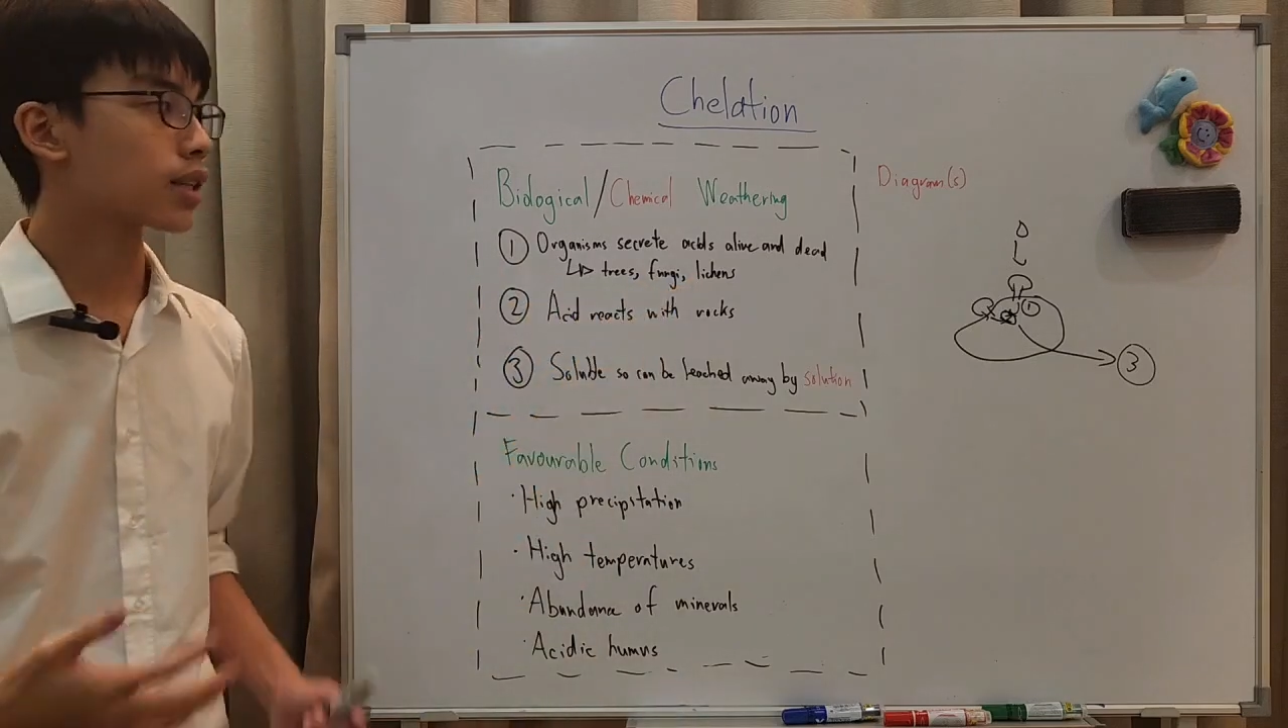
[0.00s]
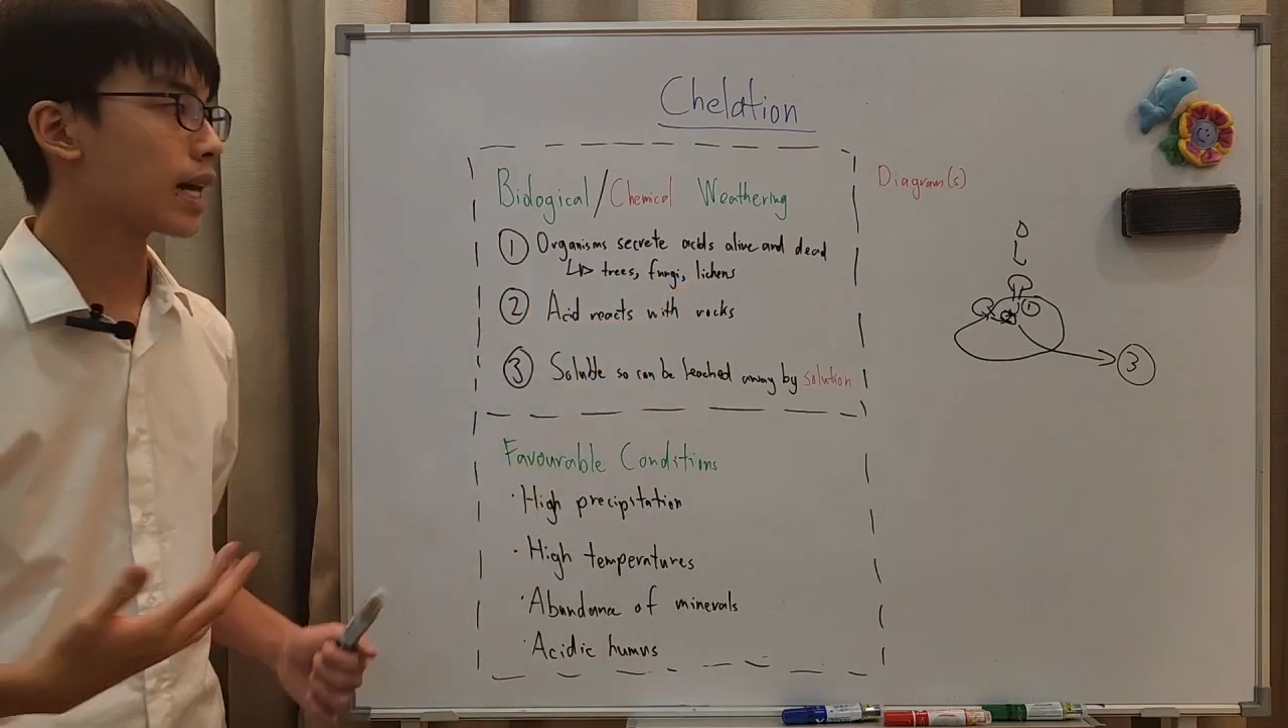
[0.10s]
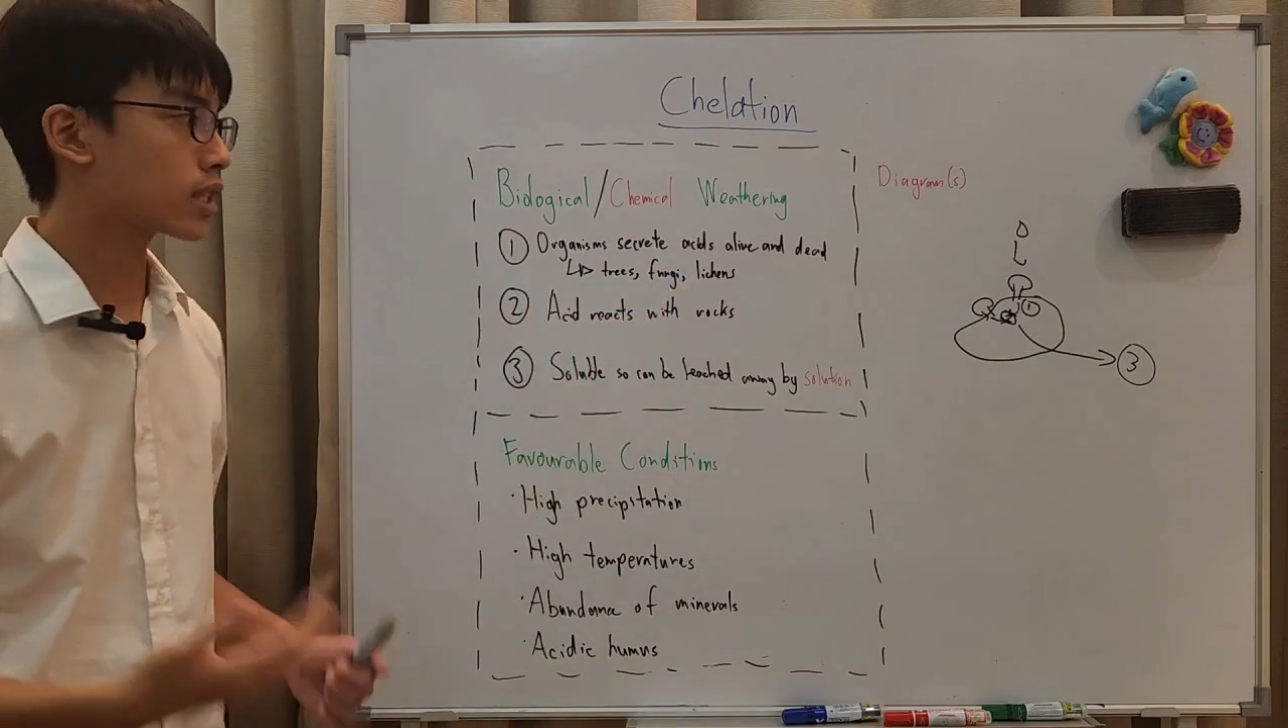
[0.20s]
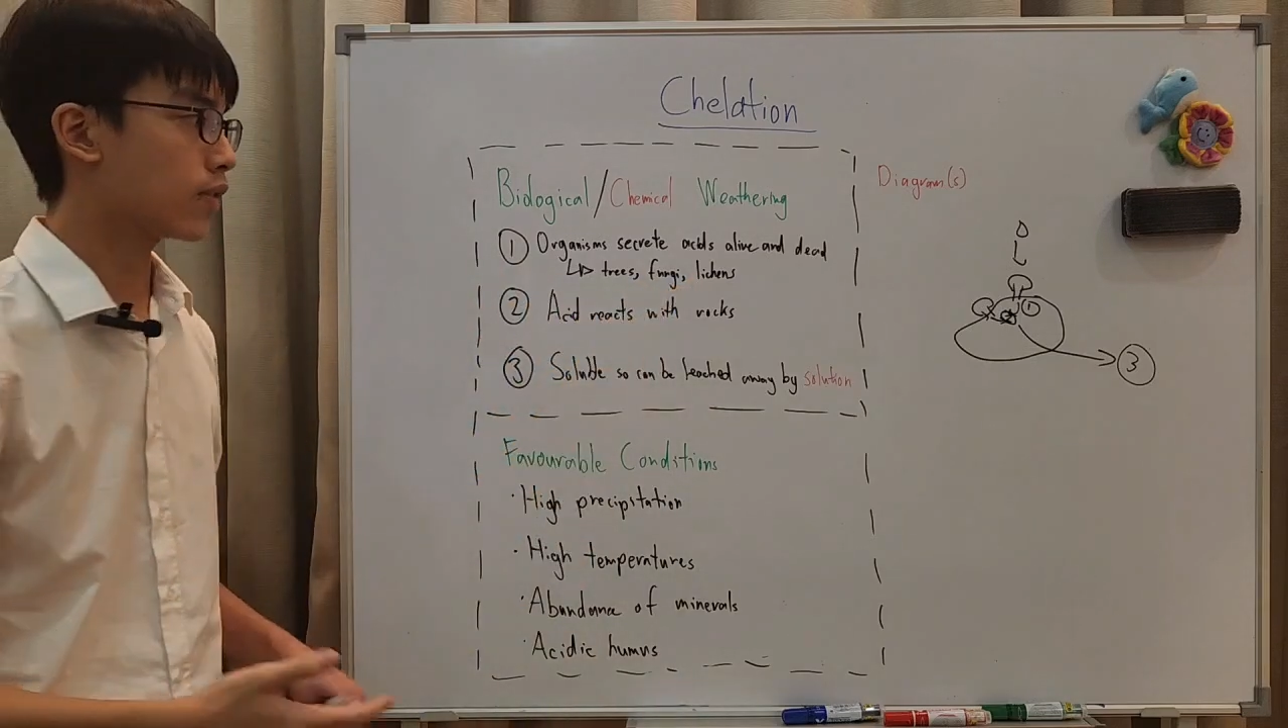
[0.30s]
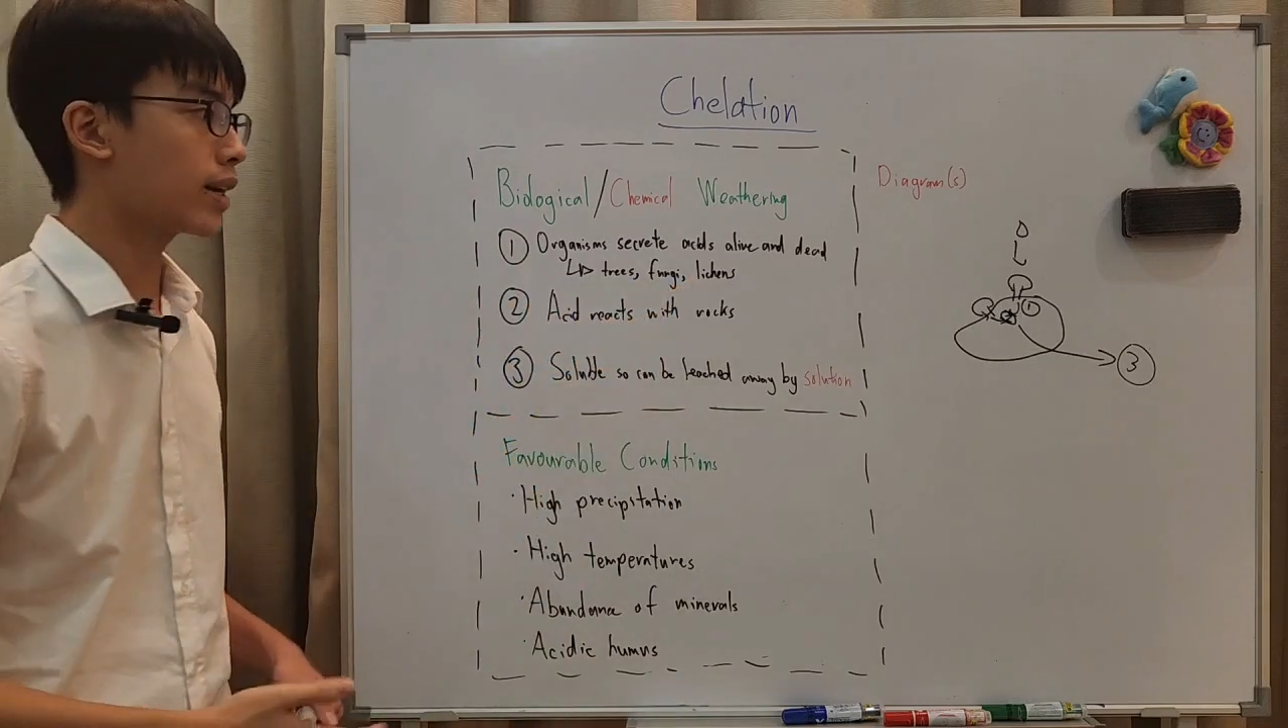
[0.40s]

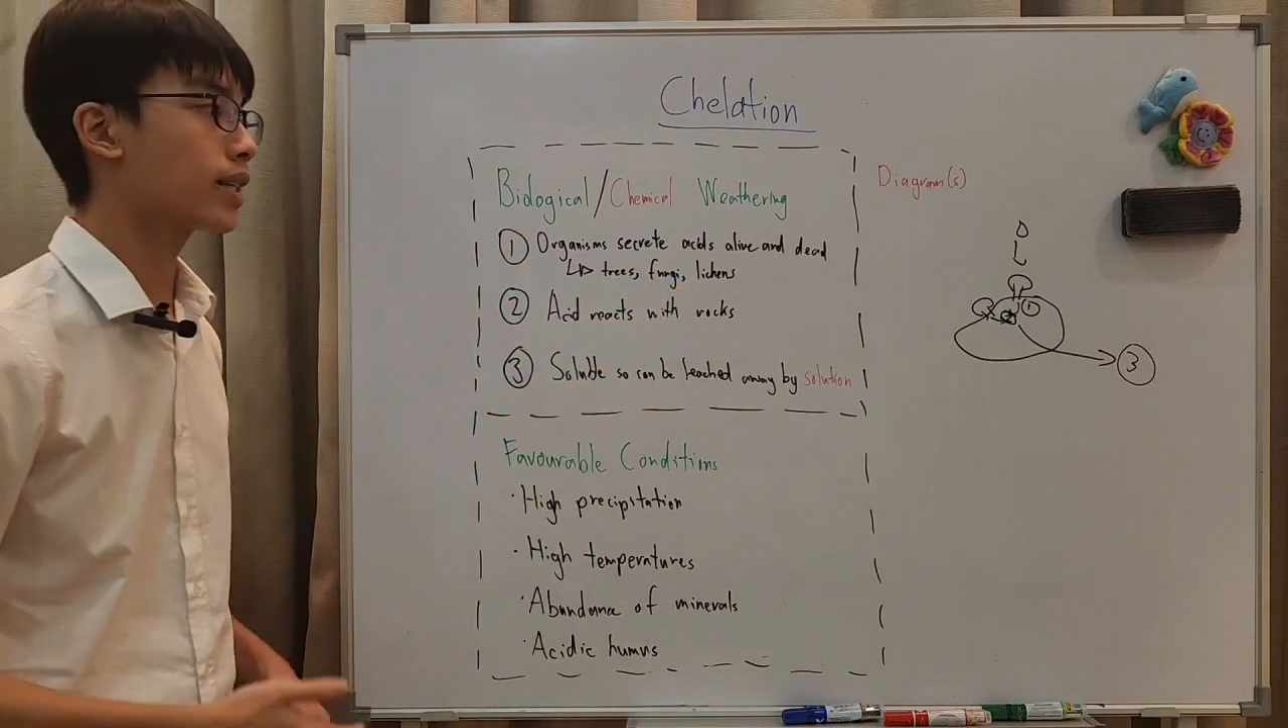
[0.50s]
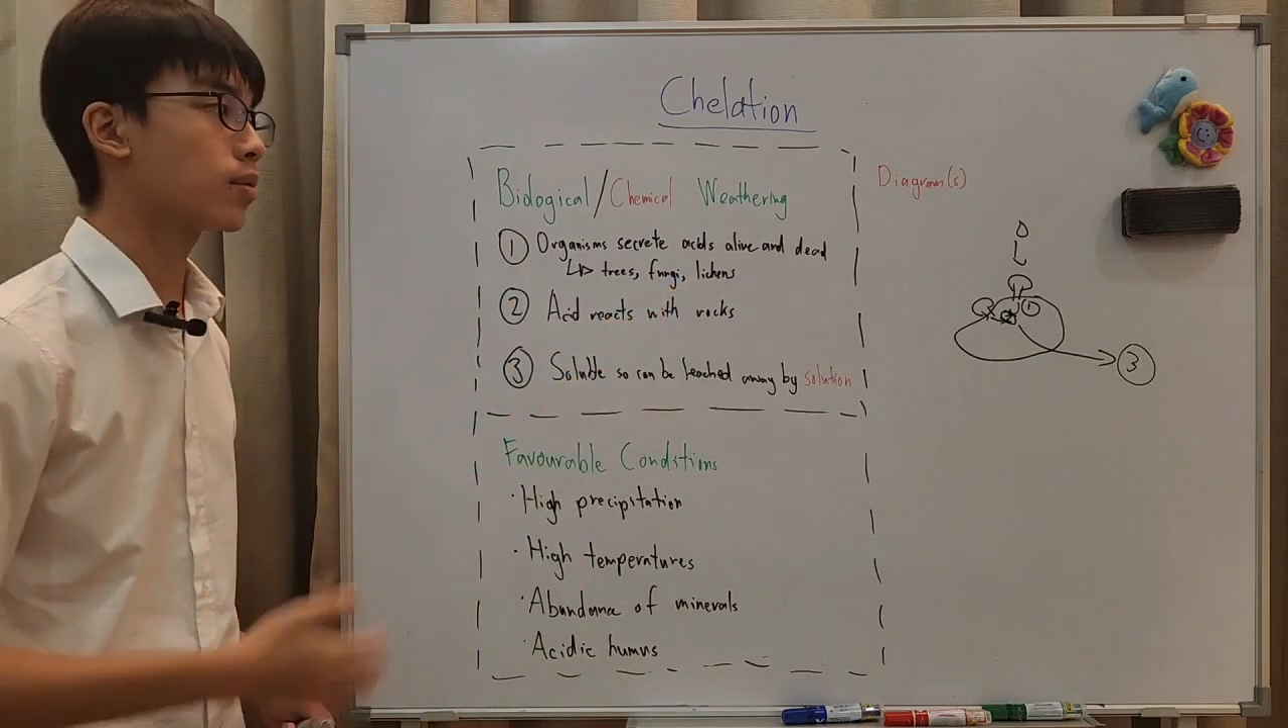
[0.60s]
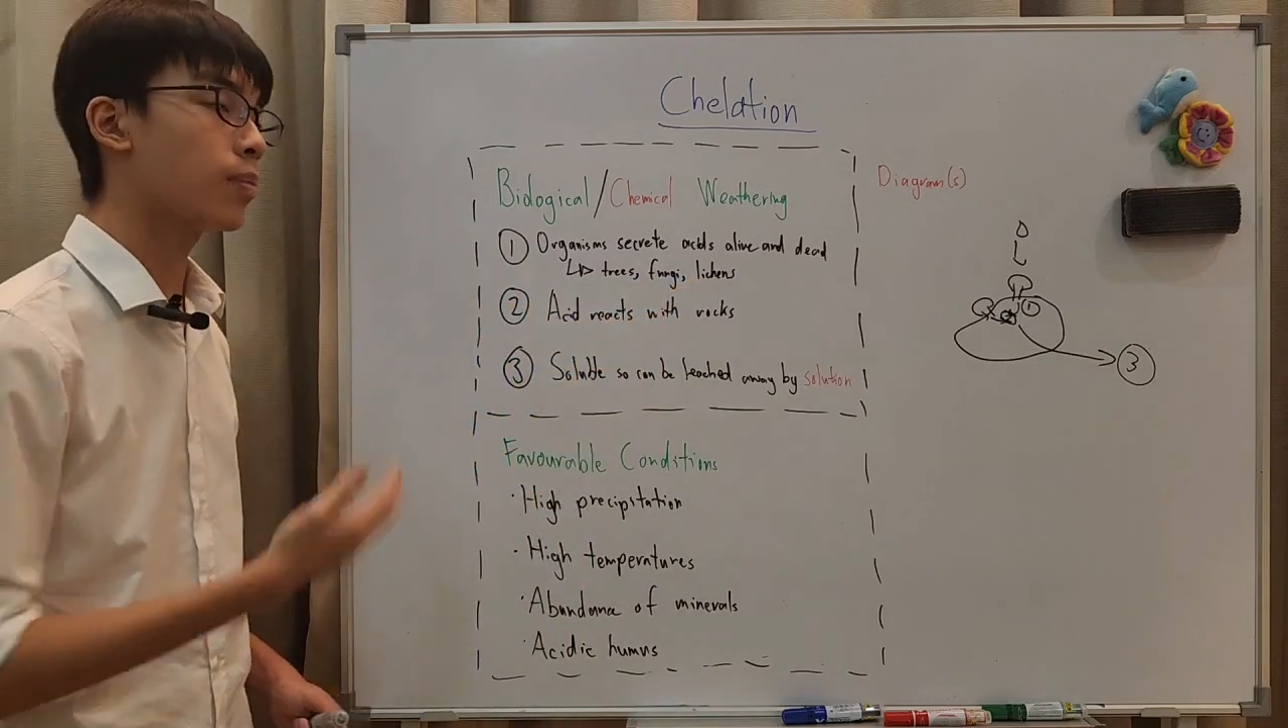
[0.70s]
classified as a